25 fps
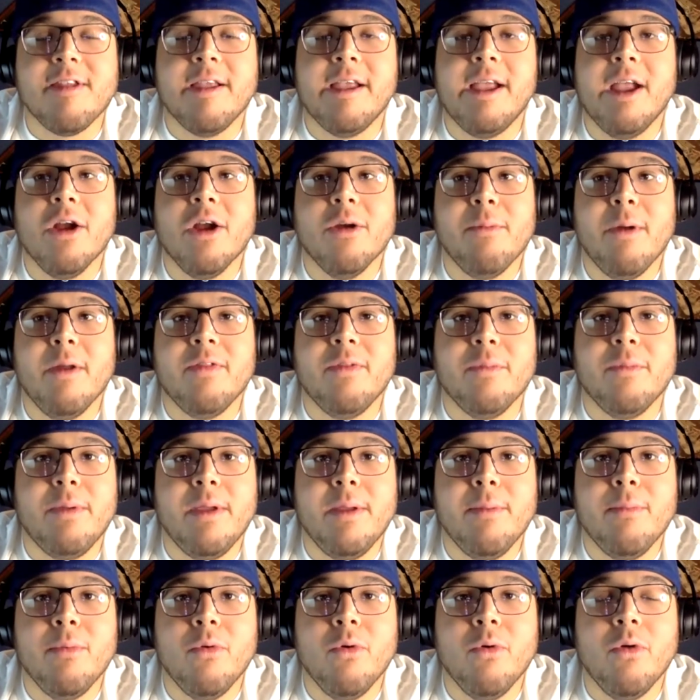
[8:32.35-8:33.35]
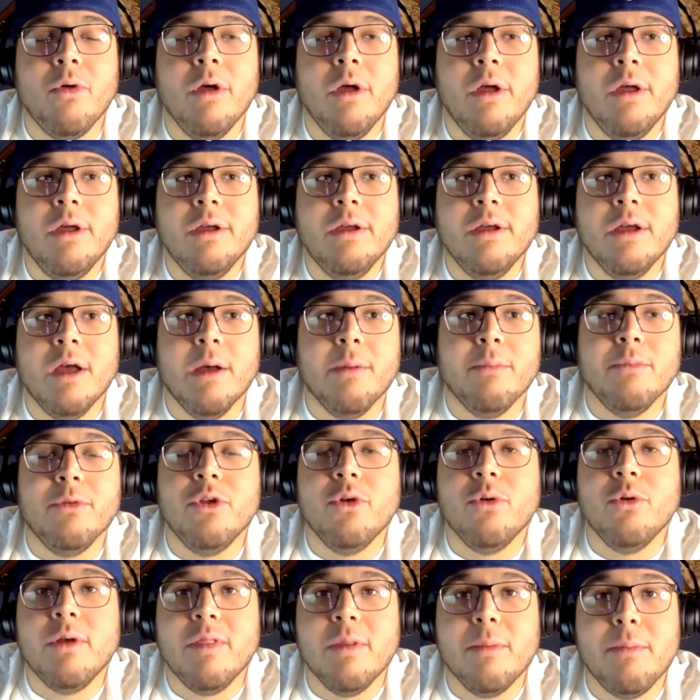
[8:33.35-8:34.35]
They care about the people
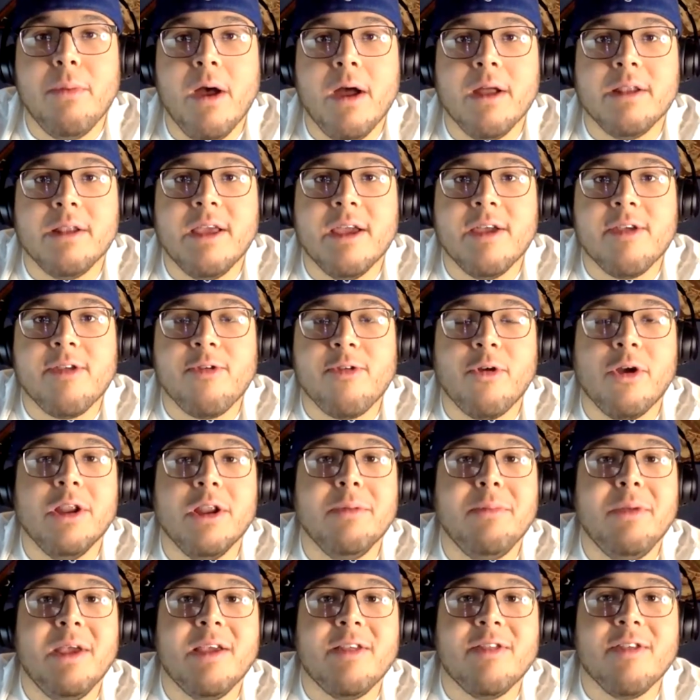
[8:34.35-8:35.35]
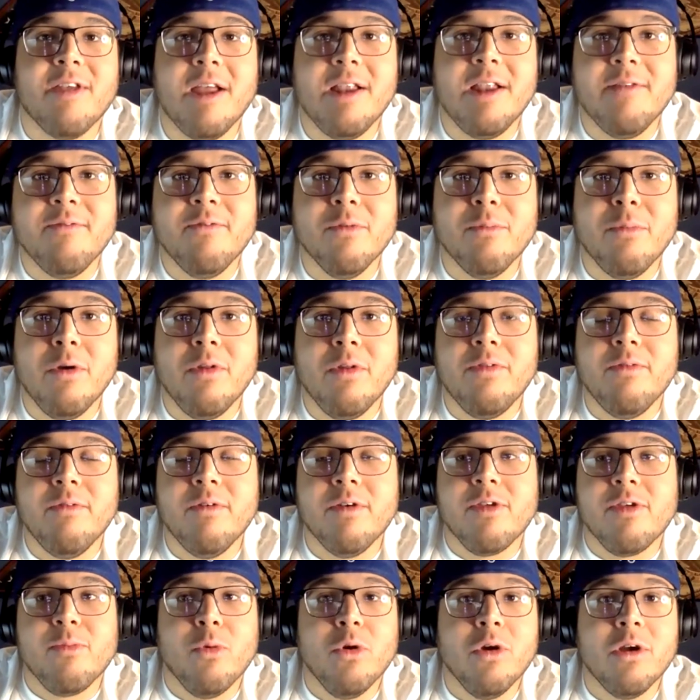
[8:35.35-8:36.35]
doing the podcast. They're going to be excited for both of
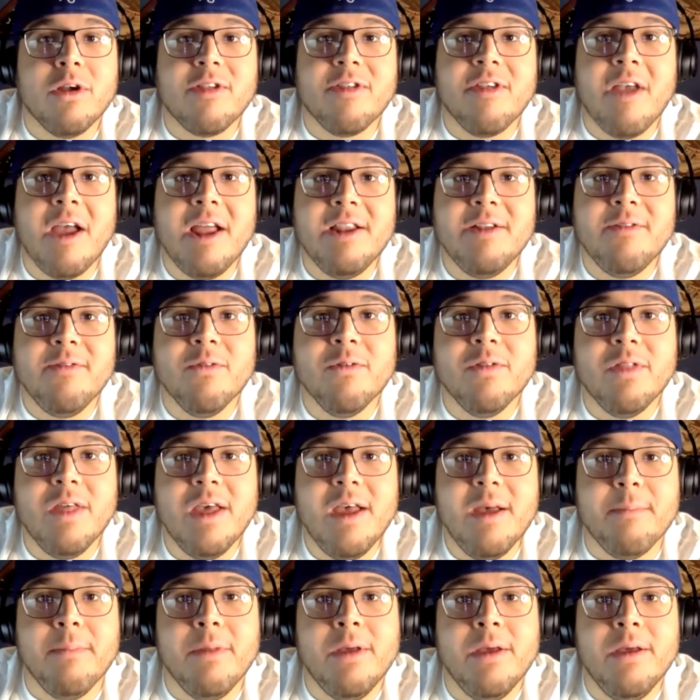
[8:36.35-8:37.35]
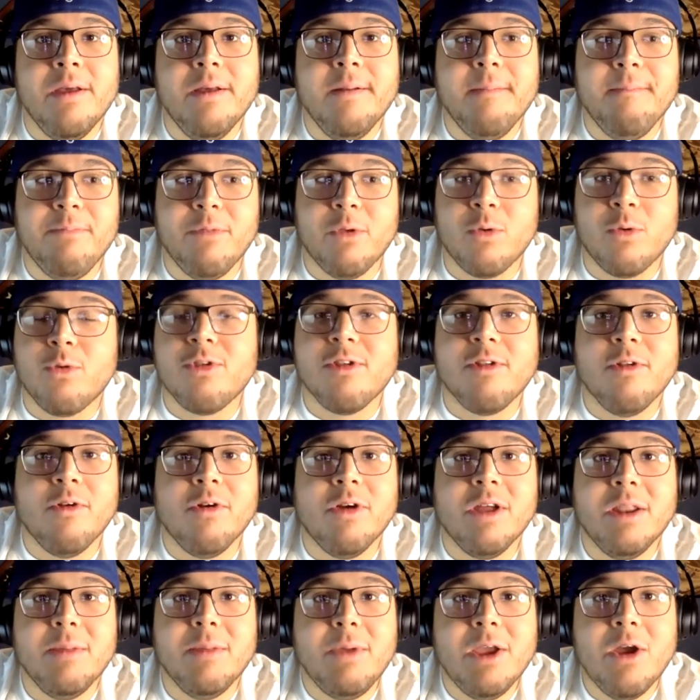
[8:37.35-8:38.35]
us. We're excited for them. They're still
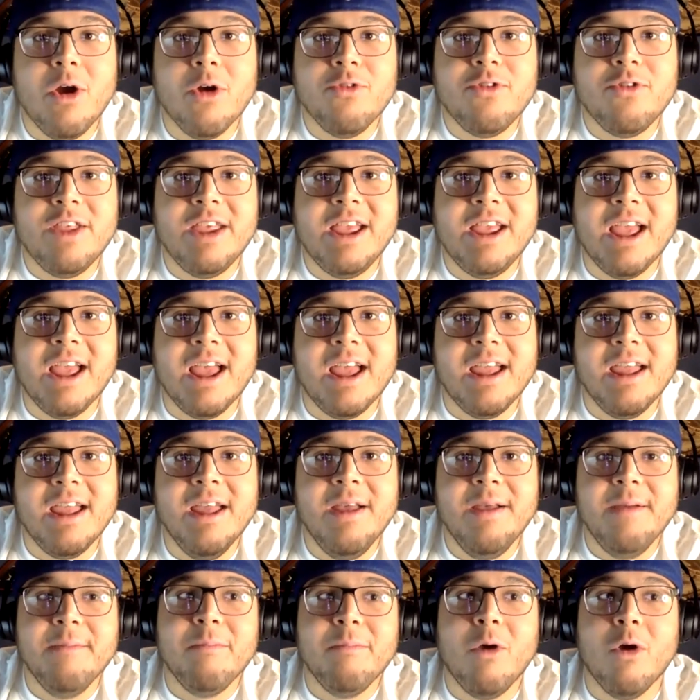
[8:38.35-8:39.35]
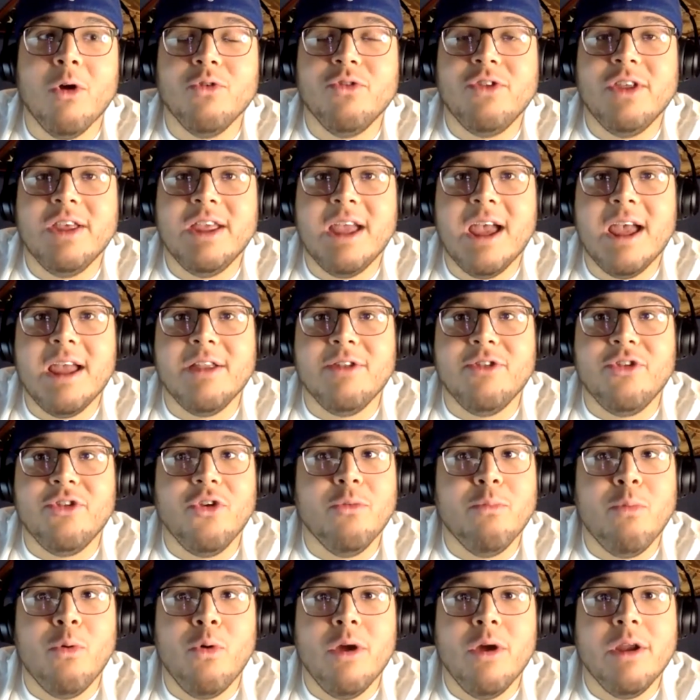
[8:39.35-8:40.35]
going to be RTK. RTK
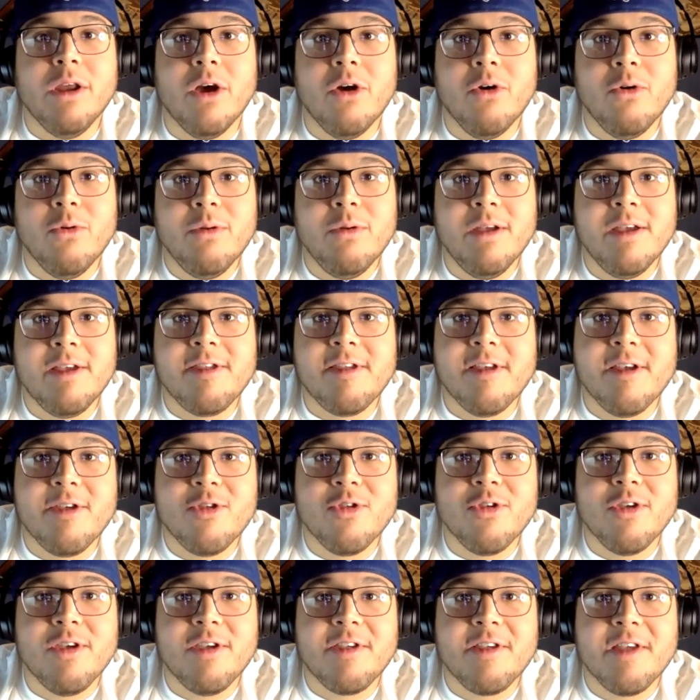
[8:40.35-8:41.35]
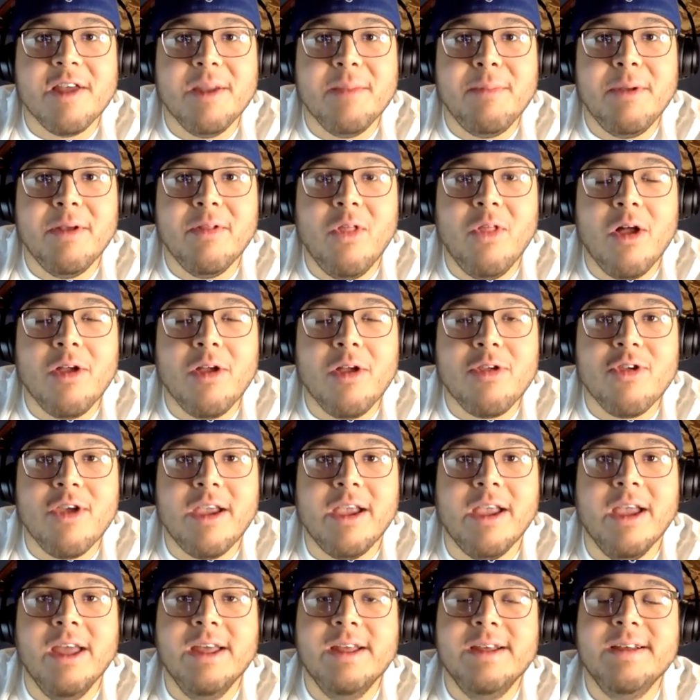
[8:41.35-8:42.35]
2.0 essentially is going to be
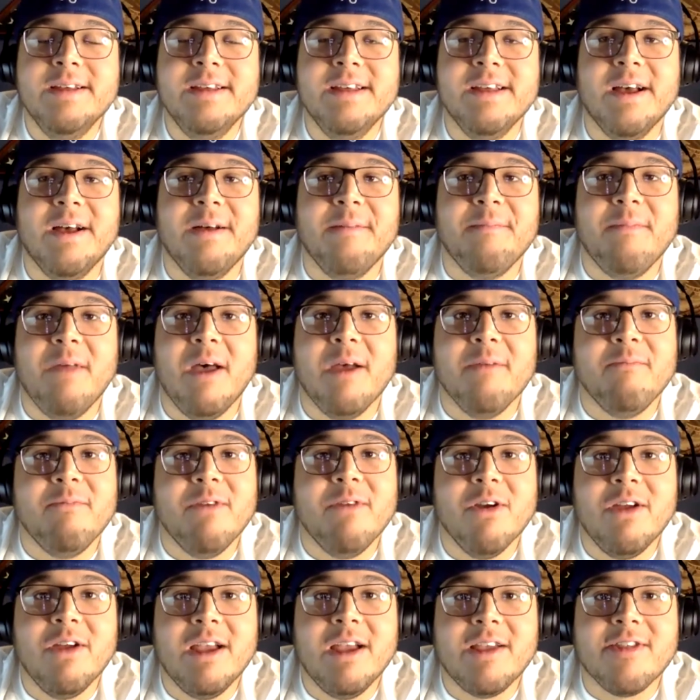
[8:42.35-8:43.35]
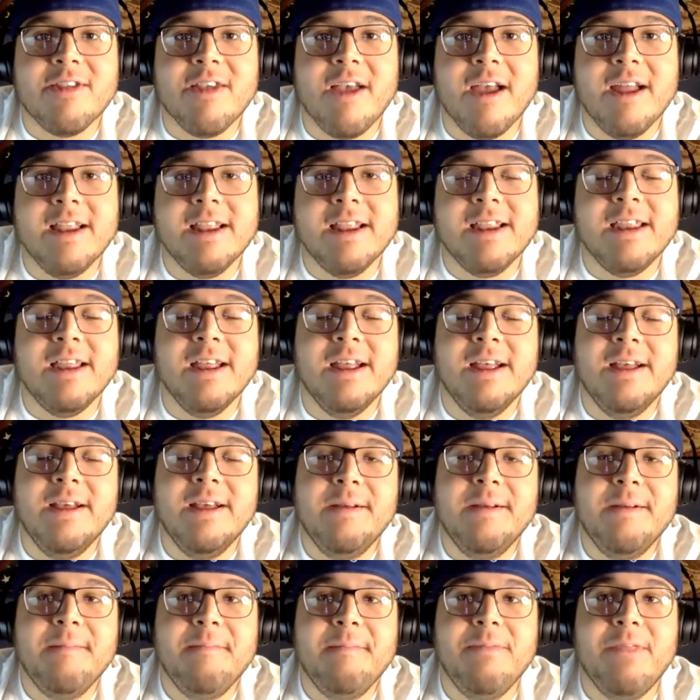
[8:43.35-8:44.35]
launching. I'm very excited.
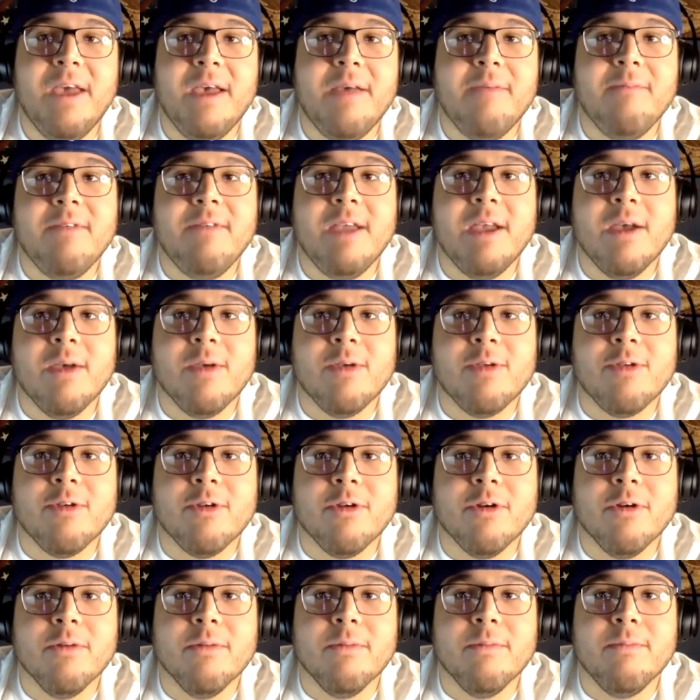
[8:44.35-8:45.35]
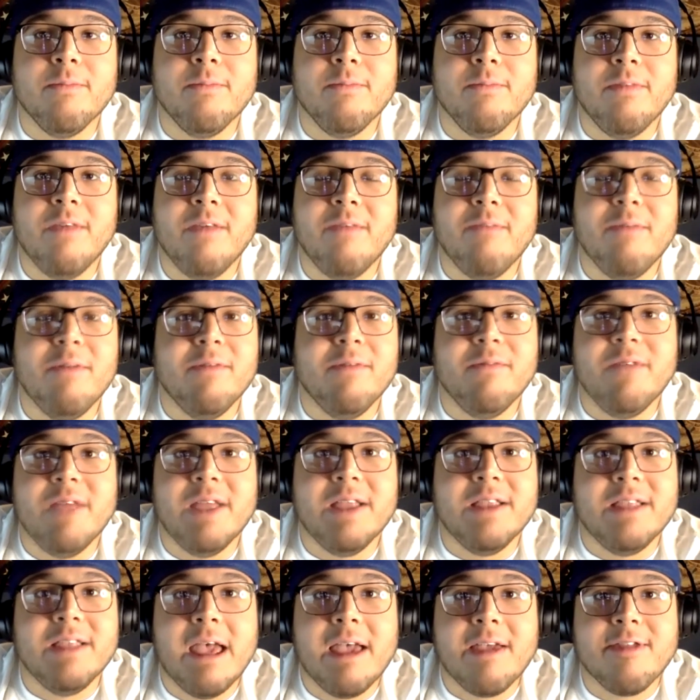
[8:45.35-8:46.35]
The MVLs they've been
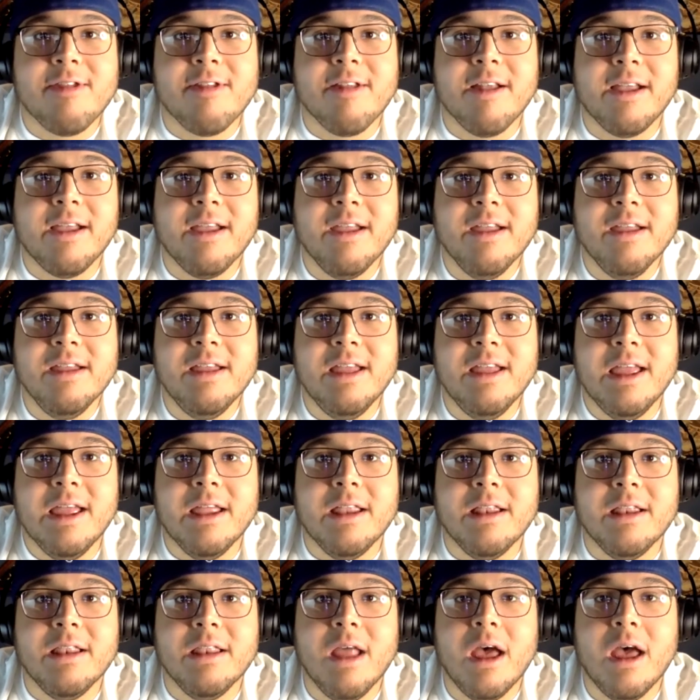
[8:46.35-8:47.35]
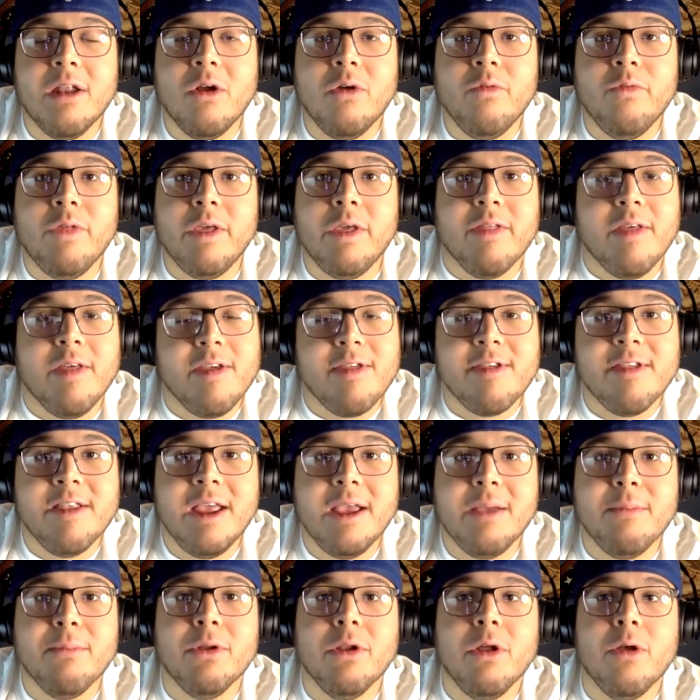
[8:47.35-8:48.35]
fantastic in not only
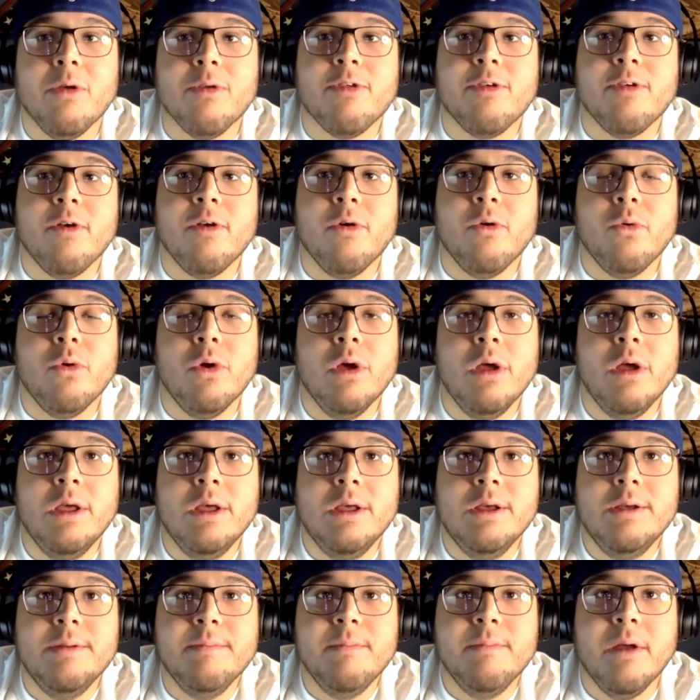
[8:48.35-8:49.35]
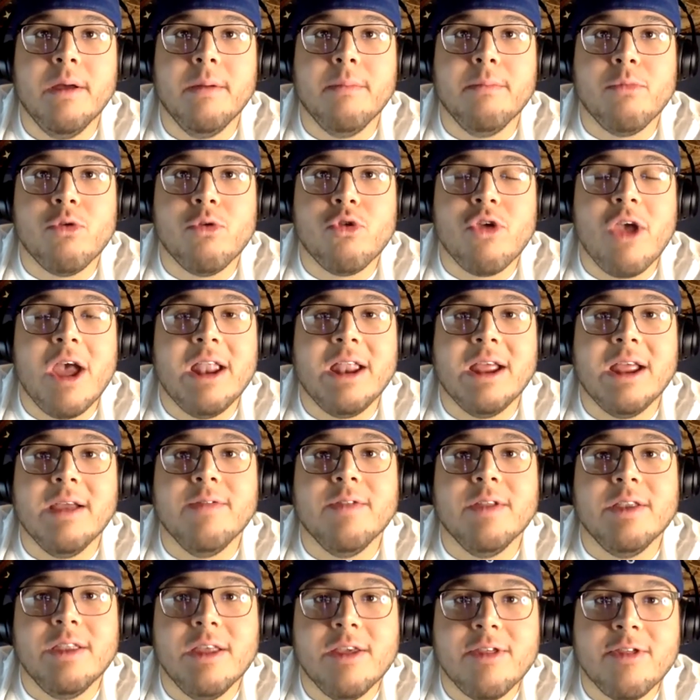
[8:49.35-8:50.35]
listening, but also chatting
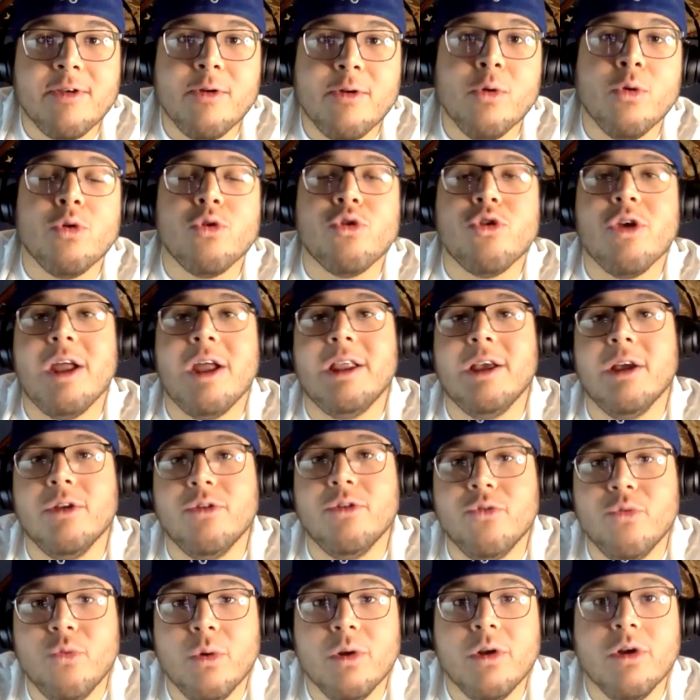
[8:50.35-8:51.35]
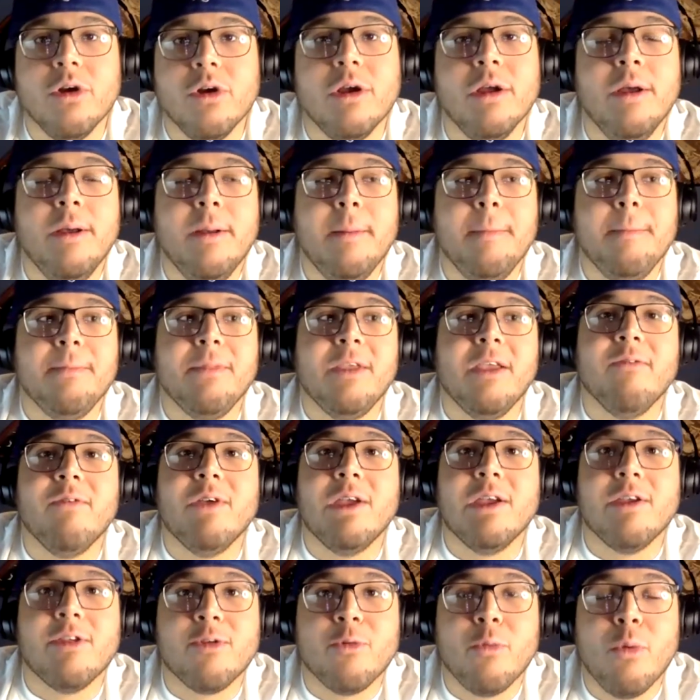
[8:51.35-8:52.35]
in the Discord, chatting on Twitter,
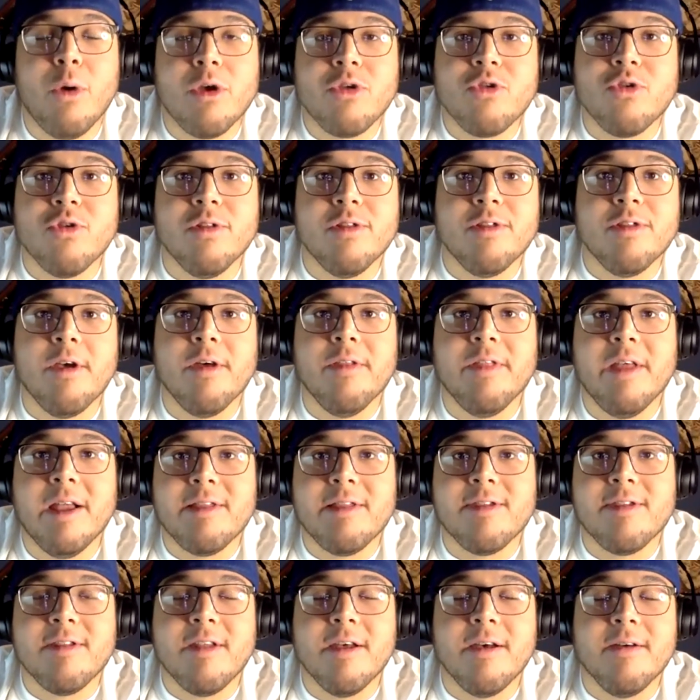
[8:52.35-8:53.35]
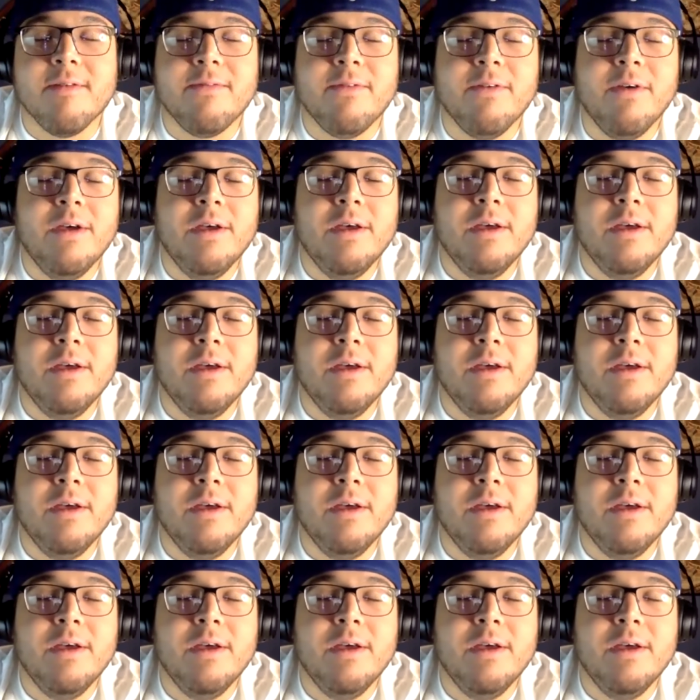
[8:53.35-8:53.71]
giving us questions, all that stuff.